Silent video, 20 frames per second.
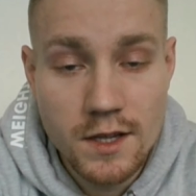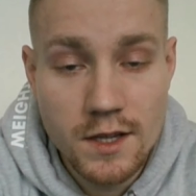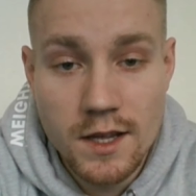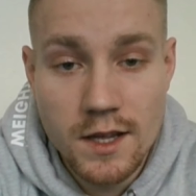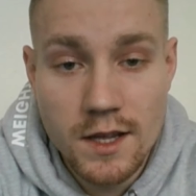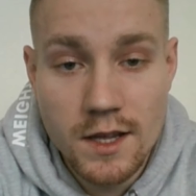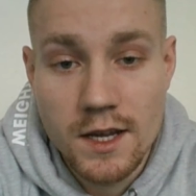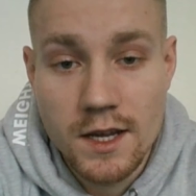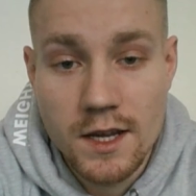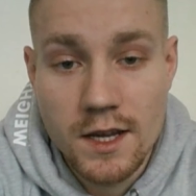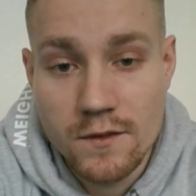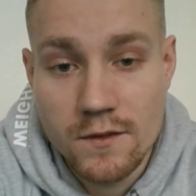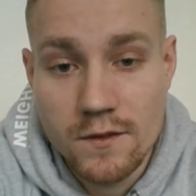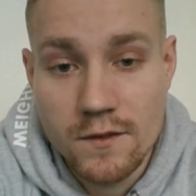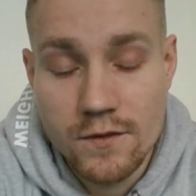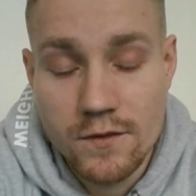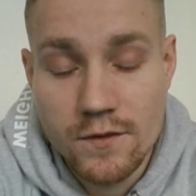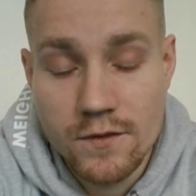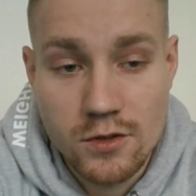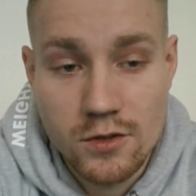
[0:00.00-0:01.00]
And
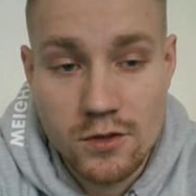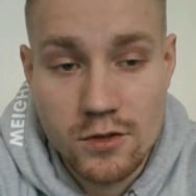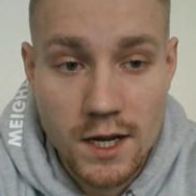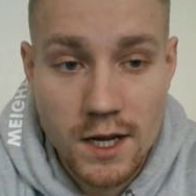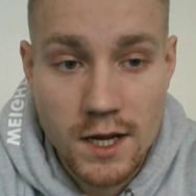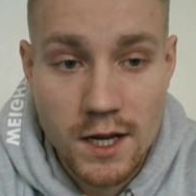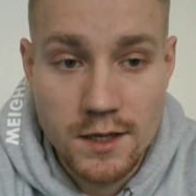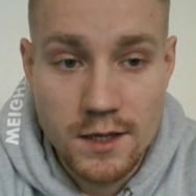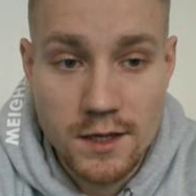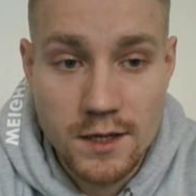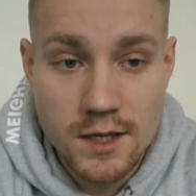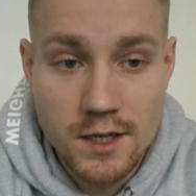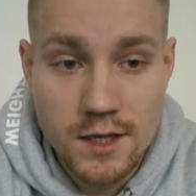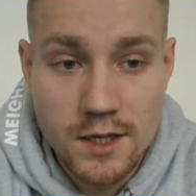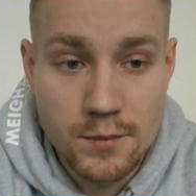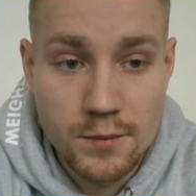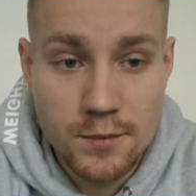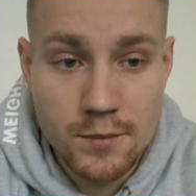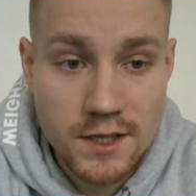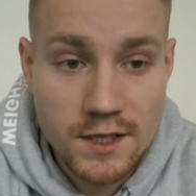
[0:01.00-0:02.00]
for my
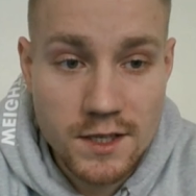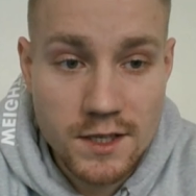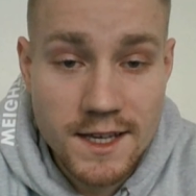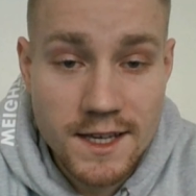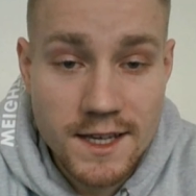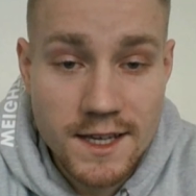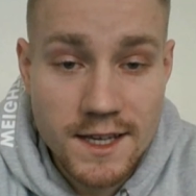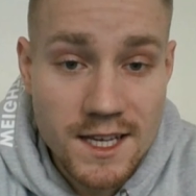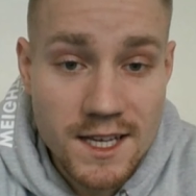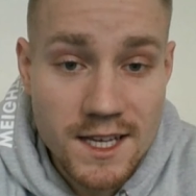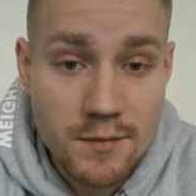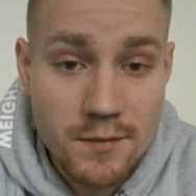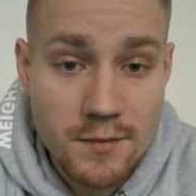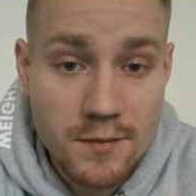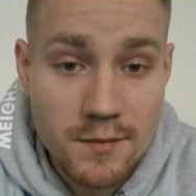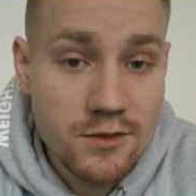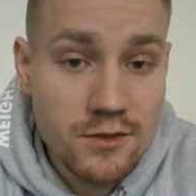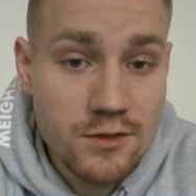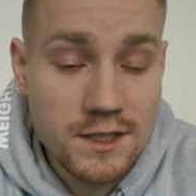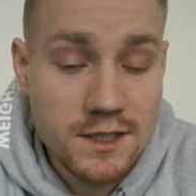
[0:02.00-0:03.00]
pulling game, I
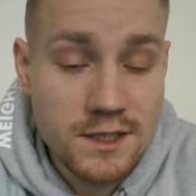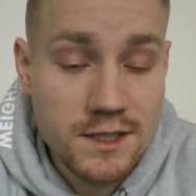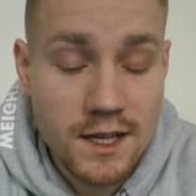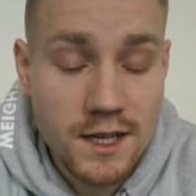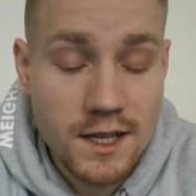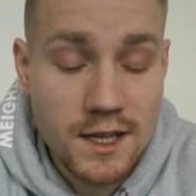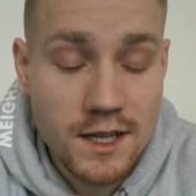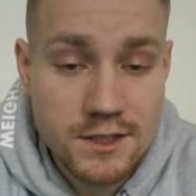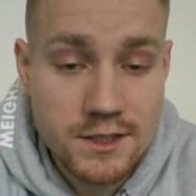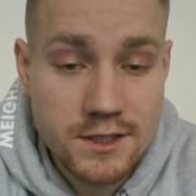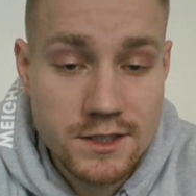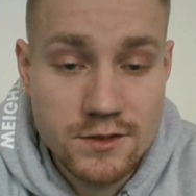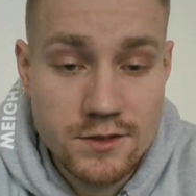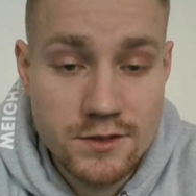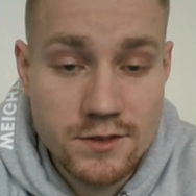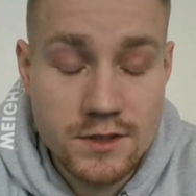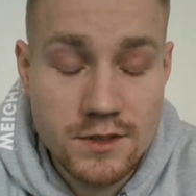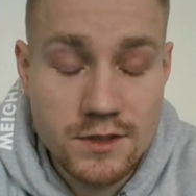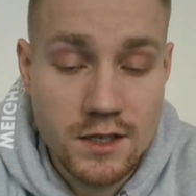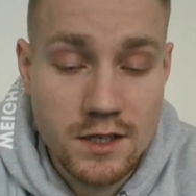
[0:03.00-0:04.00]
really like
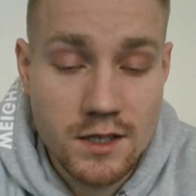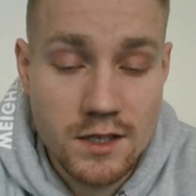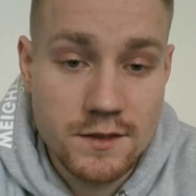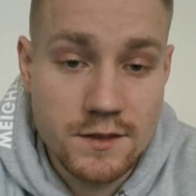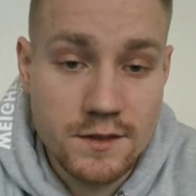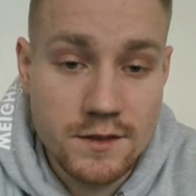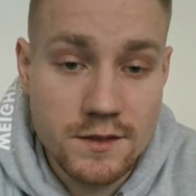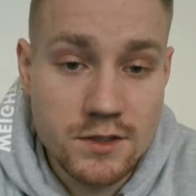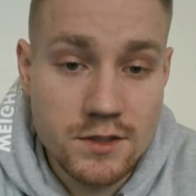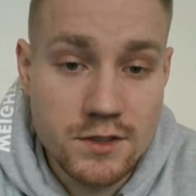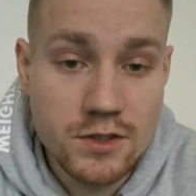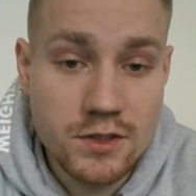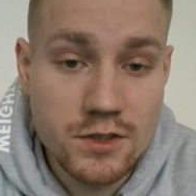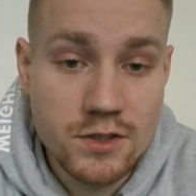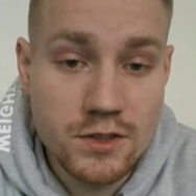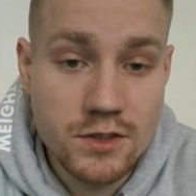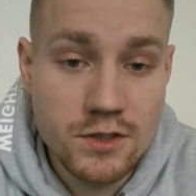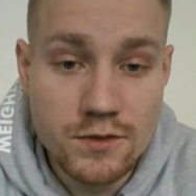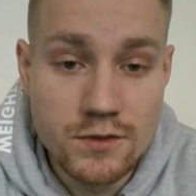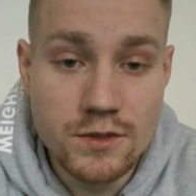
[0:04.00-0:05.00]
to
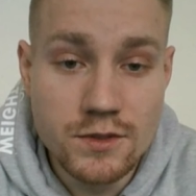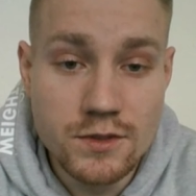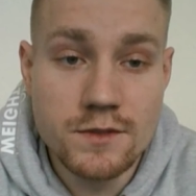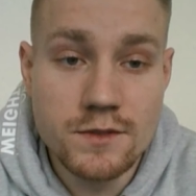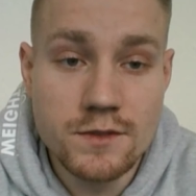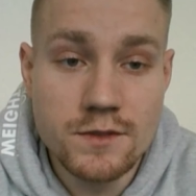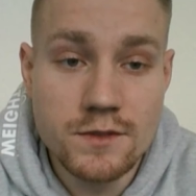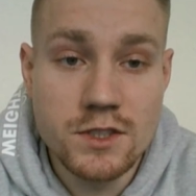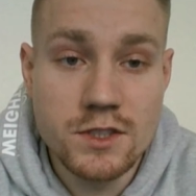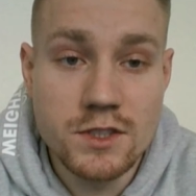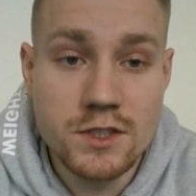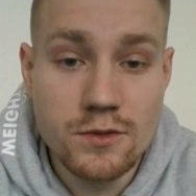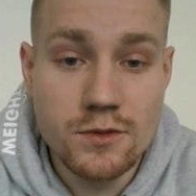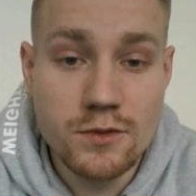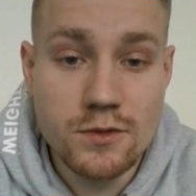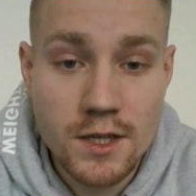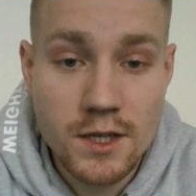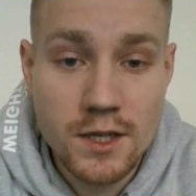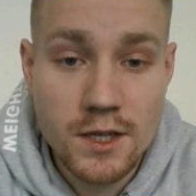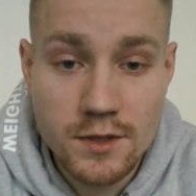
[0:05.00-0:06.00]
include
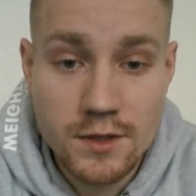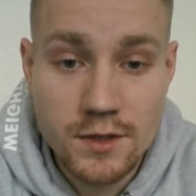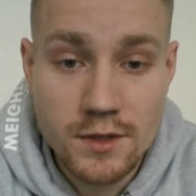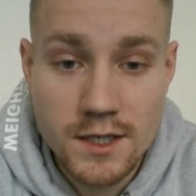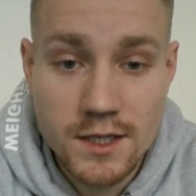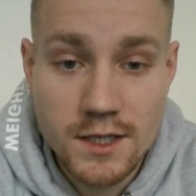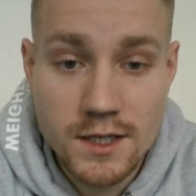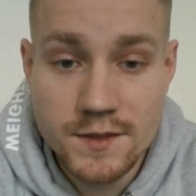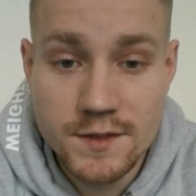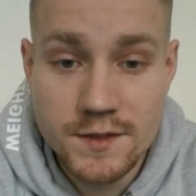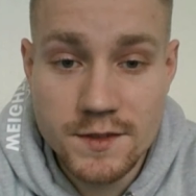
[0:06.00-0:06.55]
Gironda pull-ups.